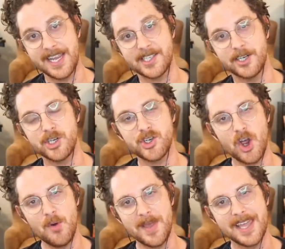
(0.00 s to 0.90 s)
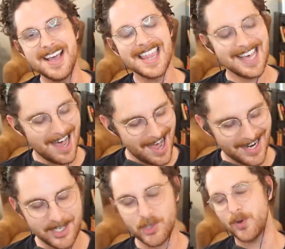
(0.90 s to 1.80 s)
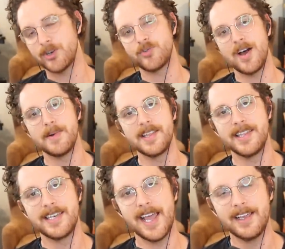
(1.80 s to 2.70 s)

is gonna show me the hottest Twitter drama of the day.